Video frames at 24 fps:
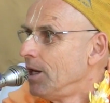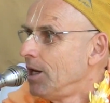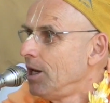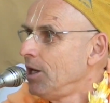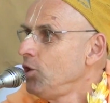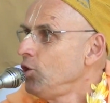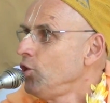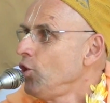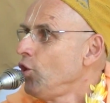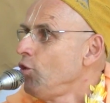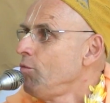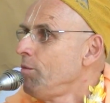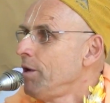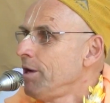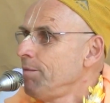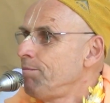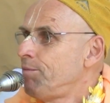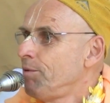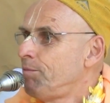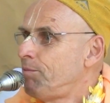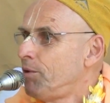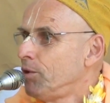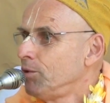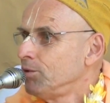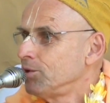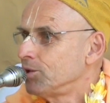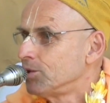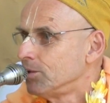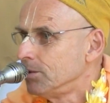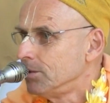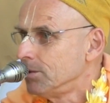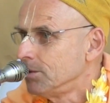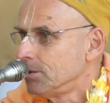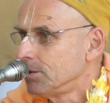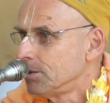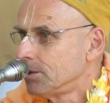And you know my
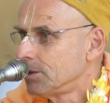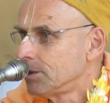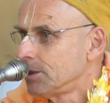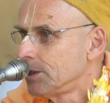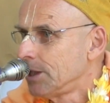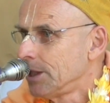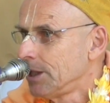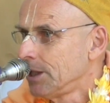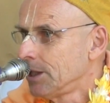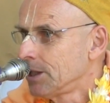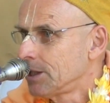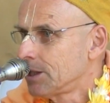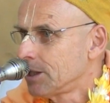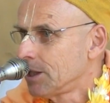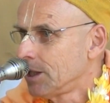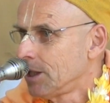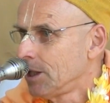proposal, right?